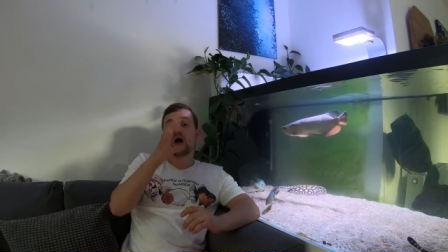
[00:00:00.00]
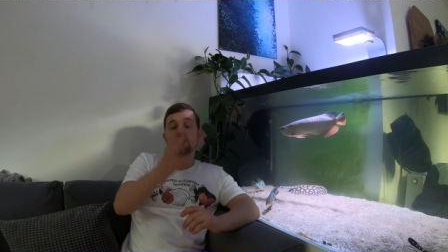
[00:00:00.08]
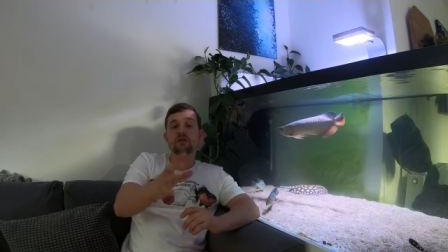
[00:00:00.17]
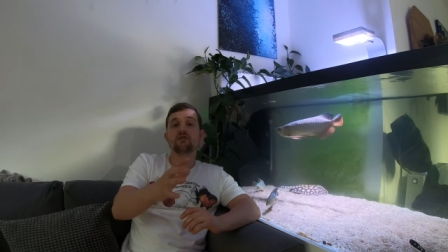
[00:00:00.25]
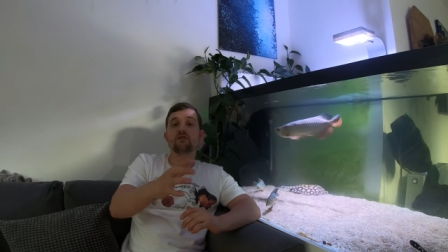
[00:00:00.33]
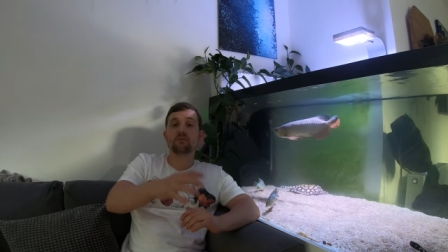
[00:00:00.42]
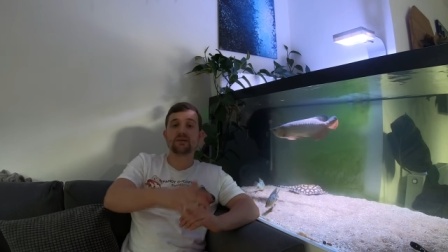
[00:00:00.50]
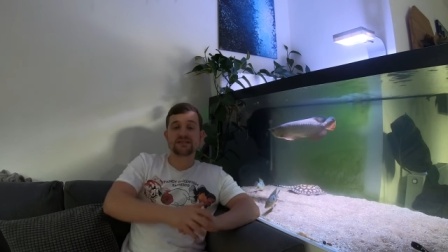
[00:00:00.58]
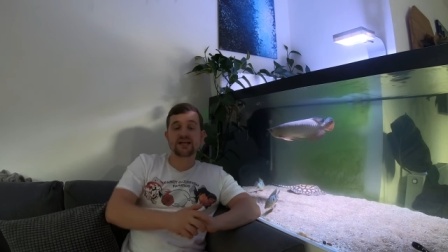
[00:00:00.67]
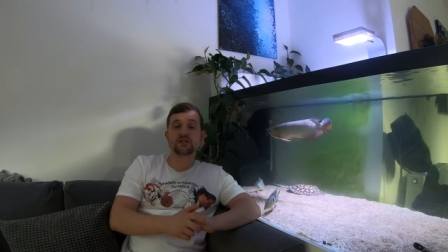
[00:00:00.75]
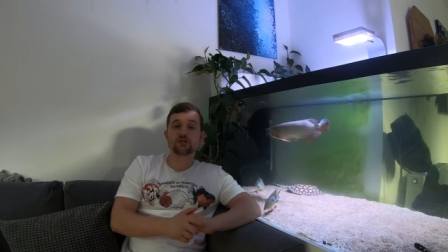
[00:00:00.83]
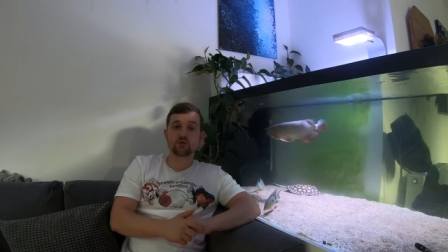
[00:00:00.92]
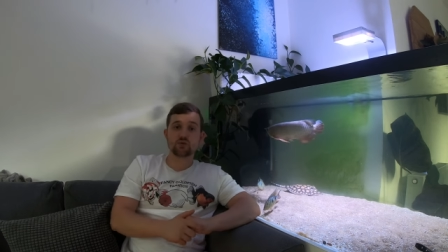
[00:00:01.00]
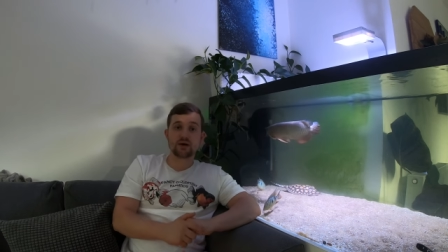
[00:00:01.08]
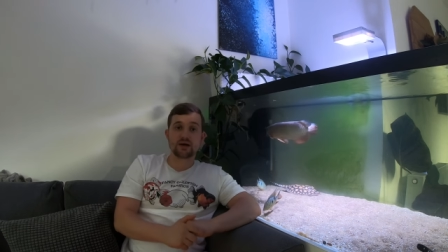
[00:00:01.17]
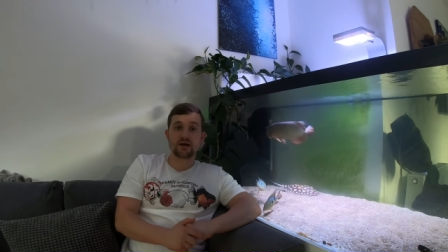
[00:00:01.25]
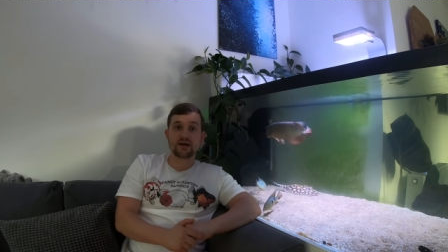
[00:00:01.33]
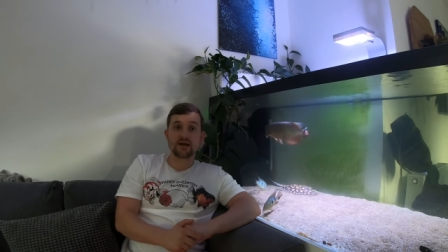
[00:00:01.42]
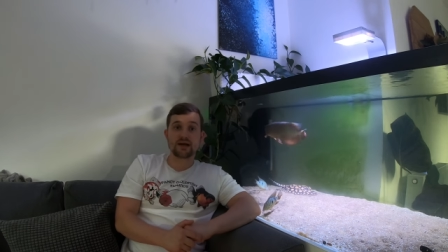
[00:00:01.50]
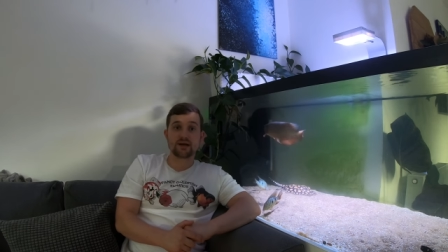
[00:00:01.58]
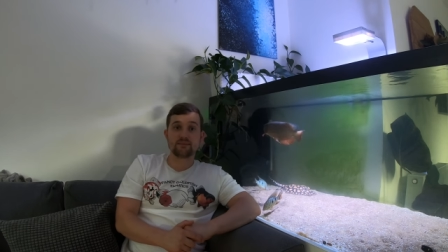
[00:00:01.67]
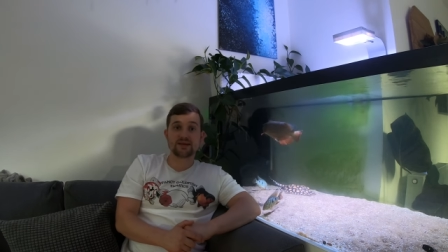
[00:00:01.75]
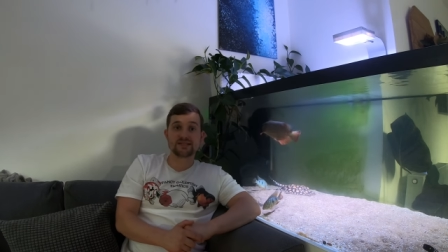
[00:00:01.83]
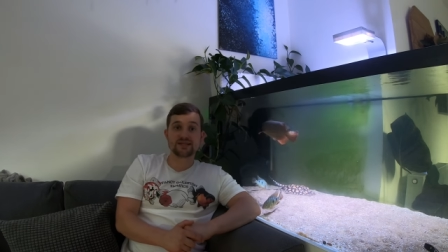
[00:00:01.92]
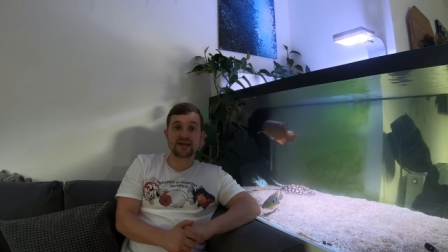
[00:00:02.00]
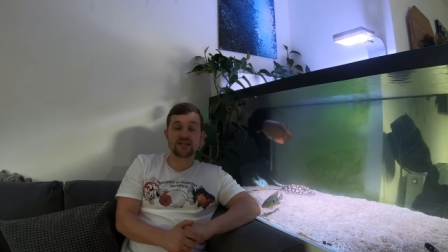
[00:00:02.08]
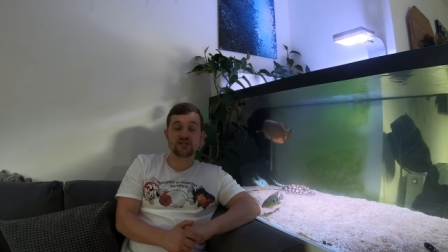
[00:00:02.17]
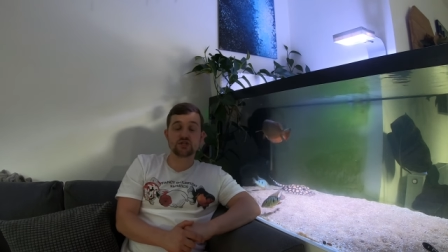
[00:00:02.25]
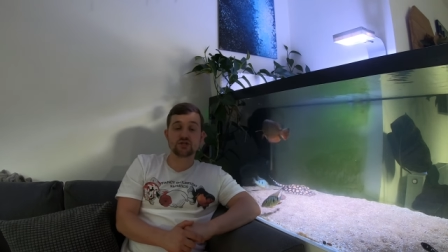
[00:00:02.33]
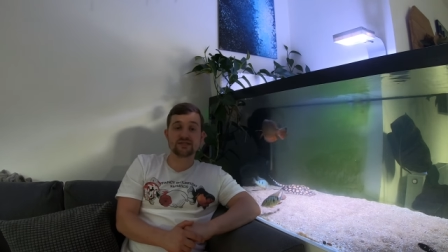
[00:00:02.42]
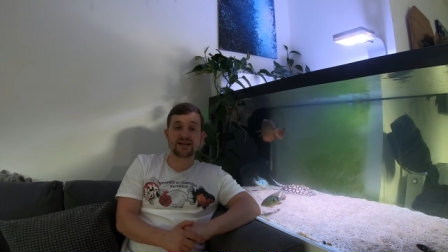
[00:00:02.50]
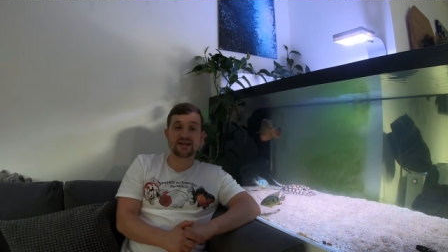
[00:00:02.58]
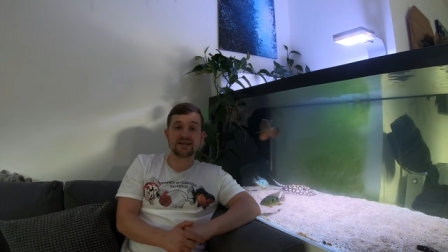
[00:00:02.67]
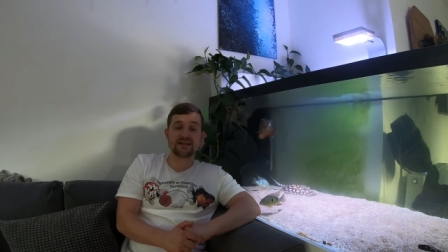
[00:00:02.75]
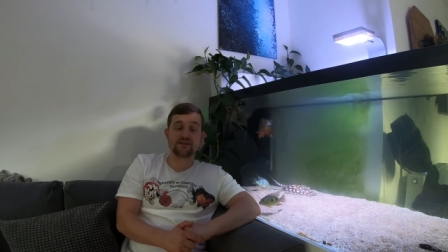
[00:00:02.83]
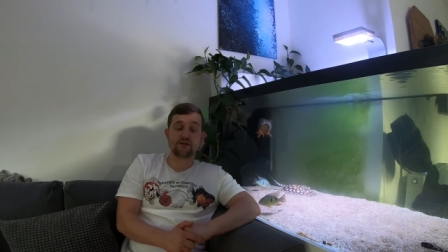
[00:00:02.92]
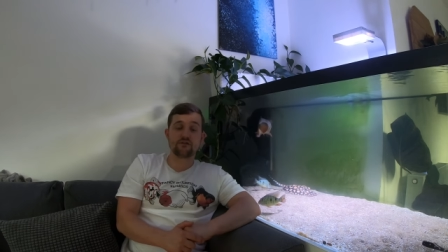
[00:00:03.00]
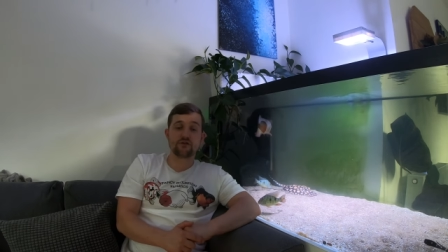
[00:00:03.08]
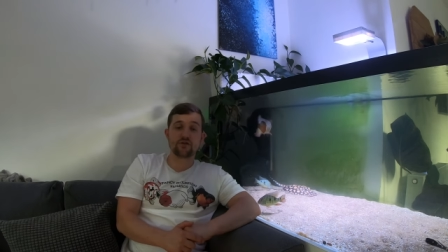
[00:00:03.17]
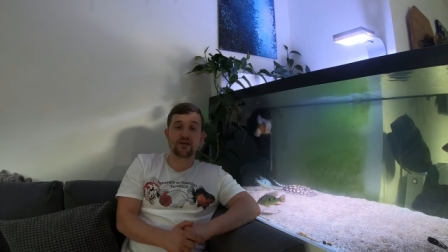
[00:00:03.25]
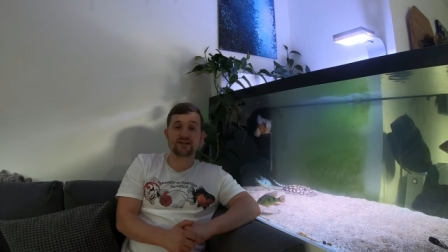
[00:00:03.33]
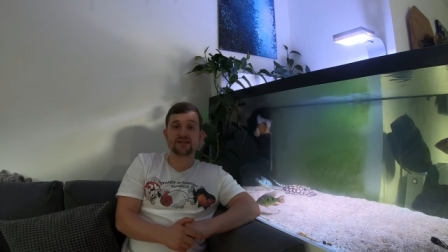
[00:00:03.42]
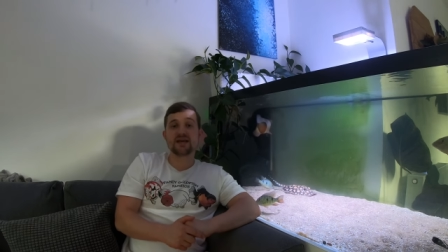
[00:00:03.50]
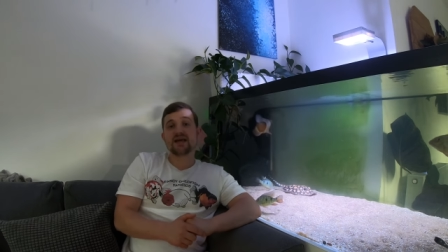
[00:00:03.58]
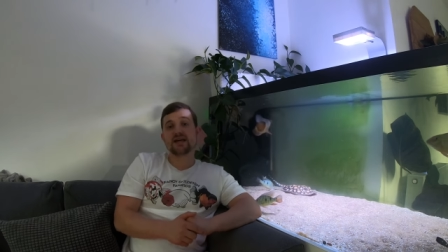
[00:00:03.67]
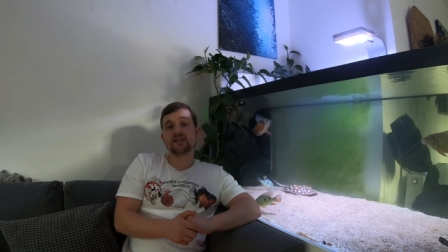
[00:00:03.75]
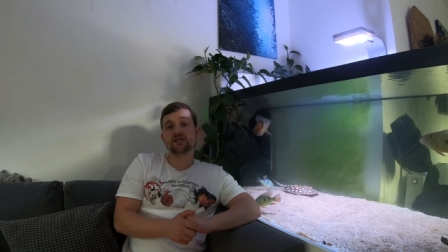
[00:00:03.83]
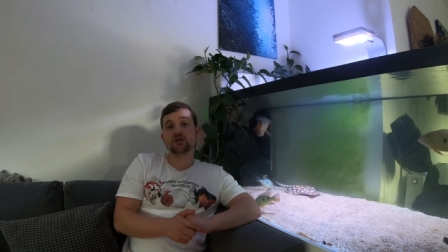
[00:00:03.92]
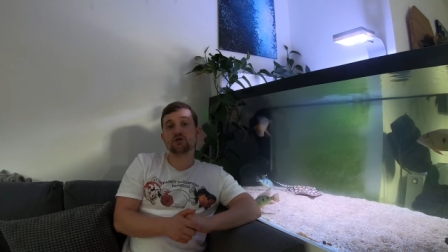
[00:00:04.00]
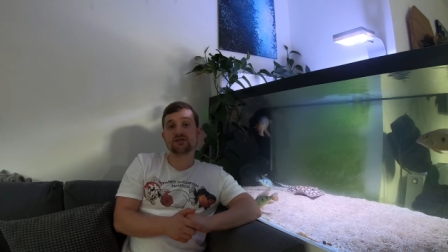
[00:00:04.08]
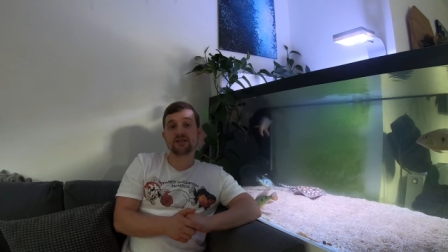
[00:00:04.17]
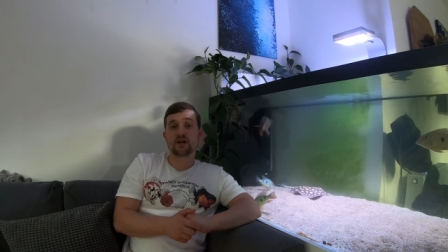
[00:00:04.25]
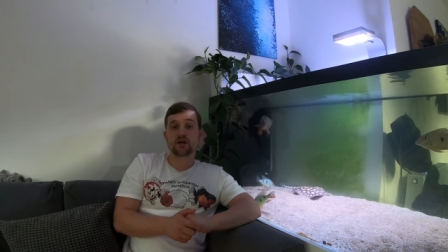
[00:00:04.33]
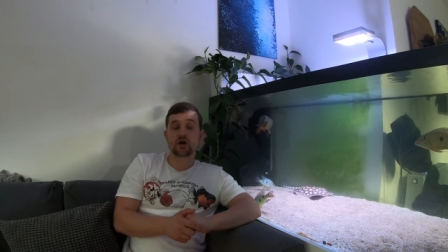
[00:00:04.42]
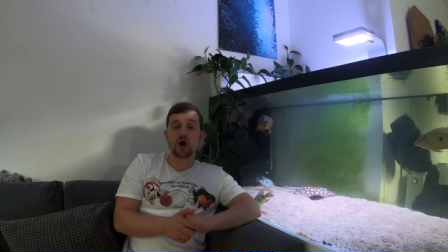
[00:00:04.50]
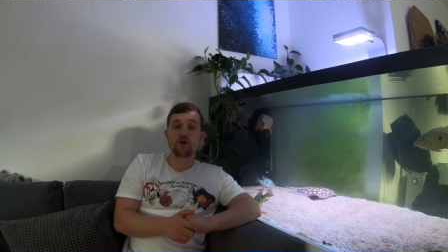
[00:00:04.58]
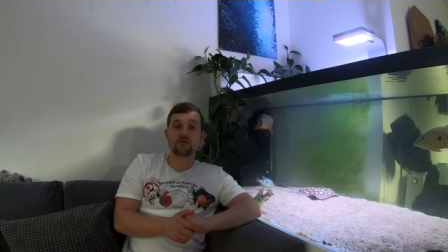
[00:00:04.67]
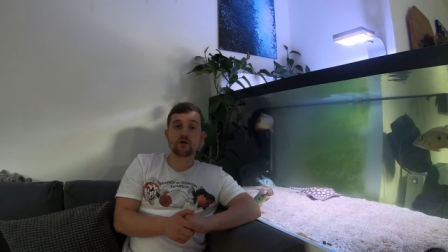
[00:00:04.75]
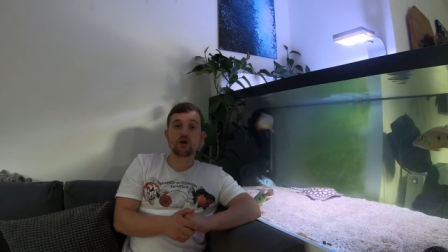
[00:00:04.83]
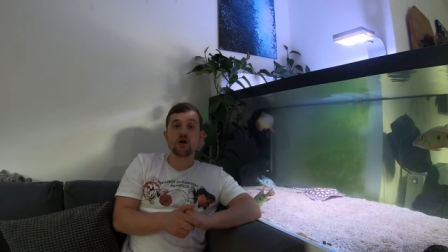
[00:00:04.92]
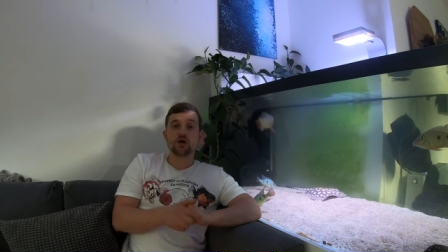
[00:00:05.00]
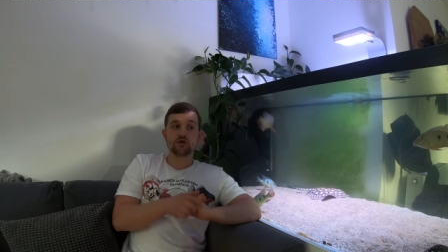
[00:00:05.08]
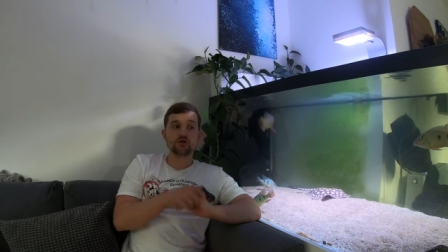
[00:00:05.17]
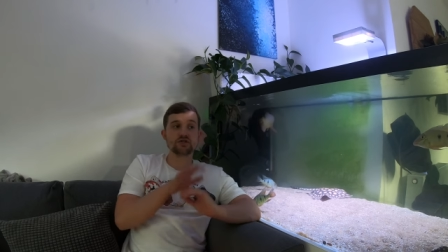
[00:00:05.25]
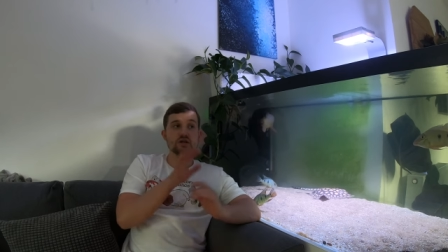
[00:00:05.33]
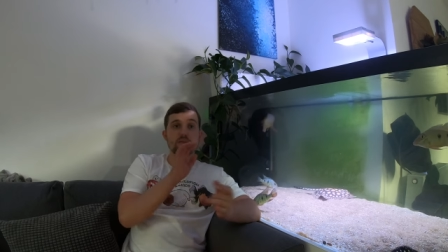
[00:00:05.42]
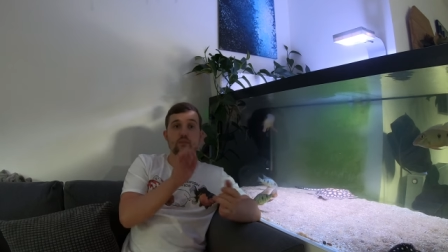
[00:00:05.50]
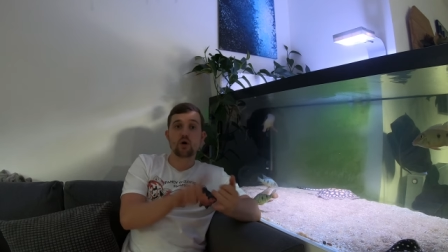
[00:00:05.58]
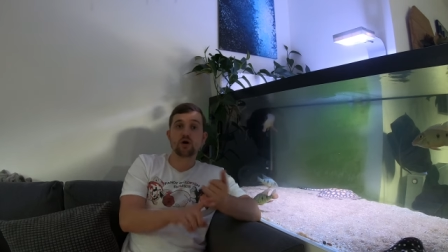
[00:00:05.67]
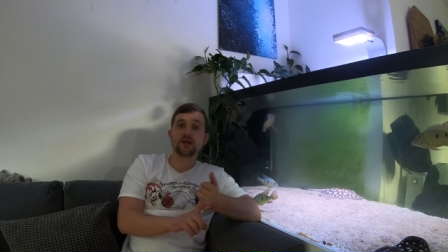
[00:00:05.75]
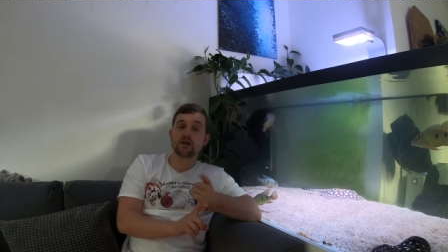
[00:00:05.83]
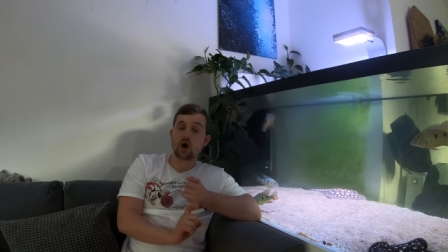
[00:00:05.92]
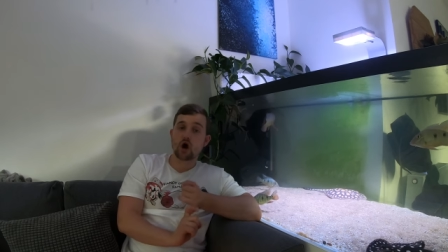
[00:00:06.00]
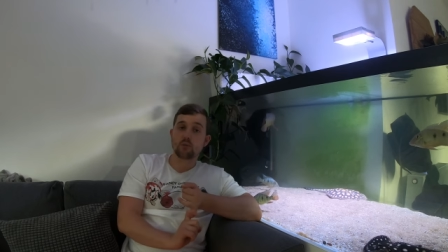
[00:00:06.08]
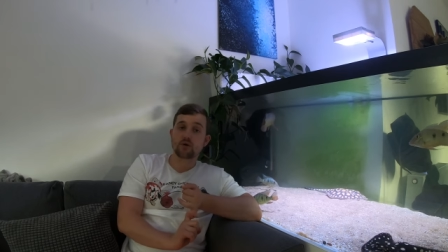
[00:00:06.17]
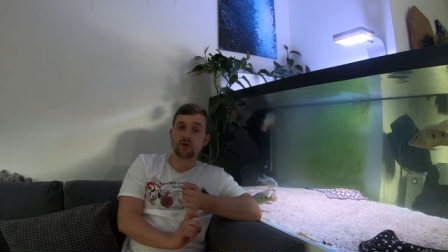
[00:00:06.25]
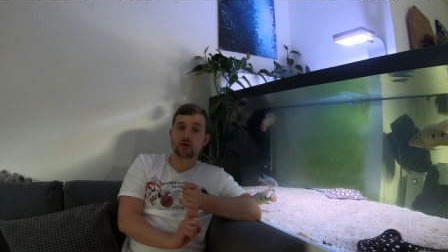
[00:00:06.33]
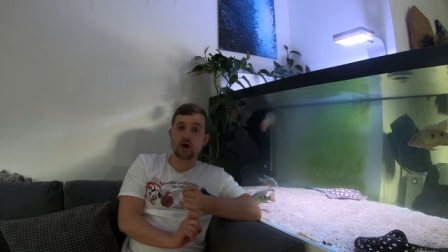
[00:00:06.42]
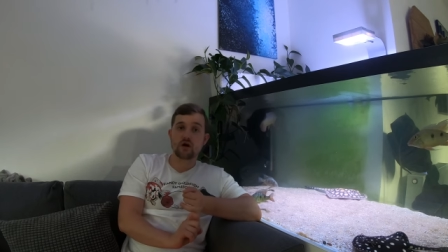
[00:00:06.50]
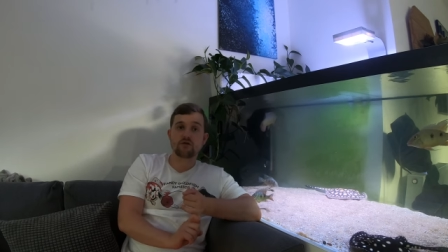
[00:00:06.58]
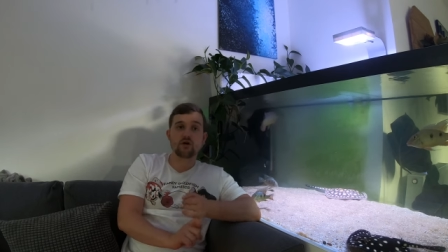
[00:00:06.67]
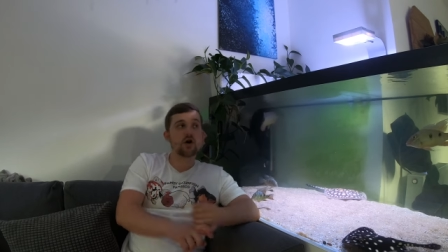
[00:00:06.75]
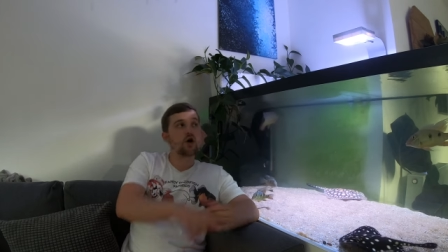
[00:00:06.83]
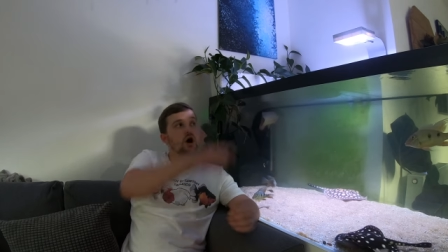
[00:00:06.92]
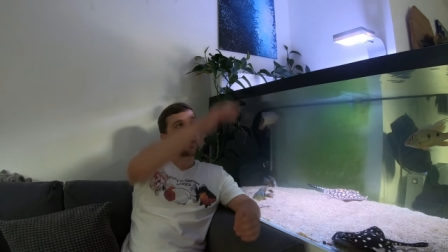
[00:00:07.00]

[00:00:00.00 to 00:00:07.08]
Another potential mitigation technique for this is using a cover, using a polycarbonate cover.